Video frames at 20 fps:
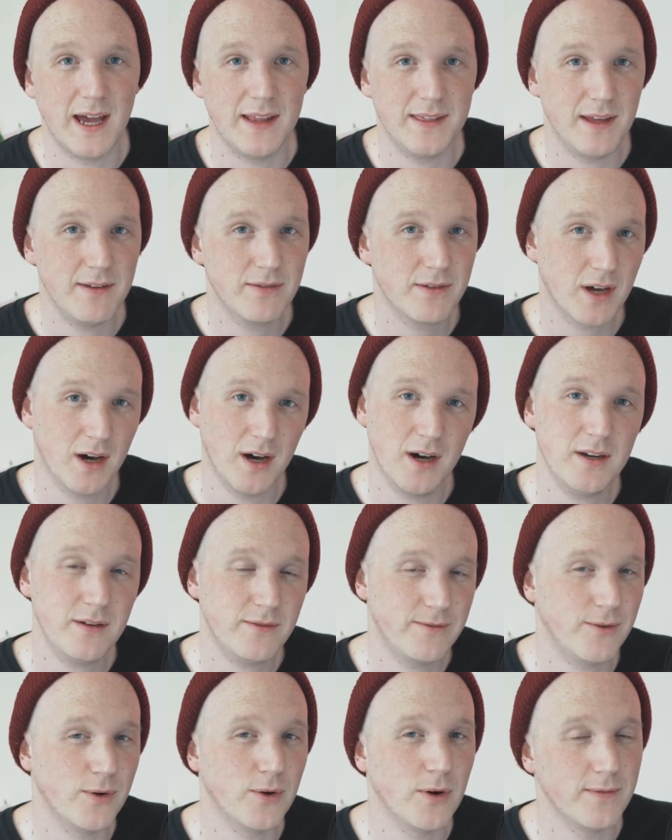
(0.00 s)
and they've kind
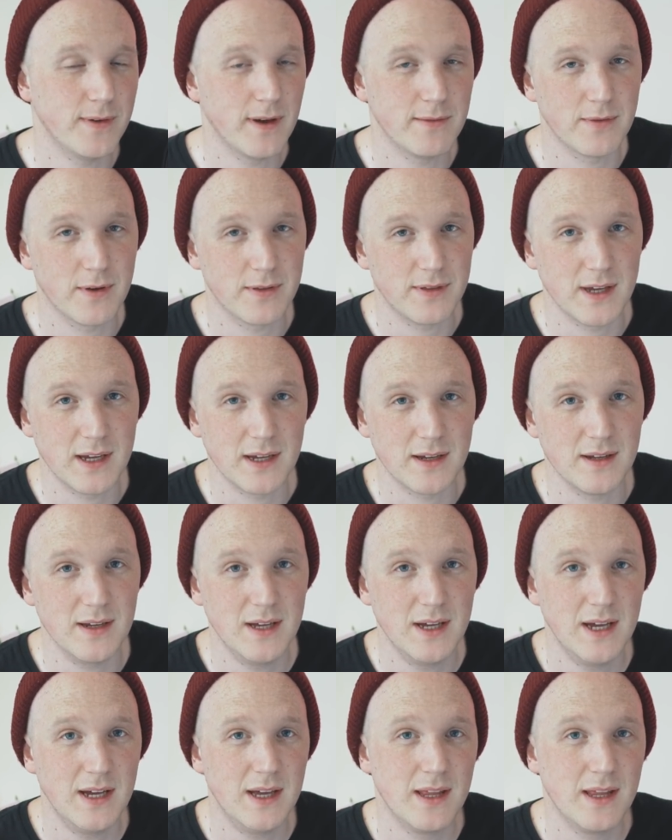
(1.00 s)
of thought of everything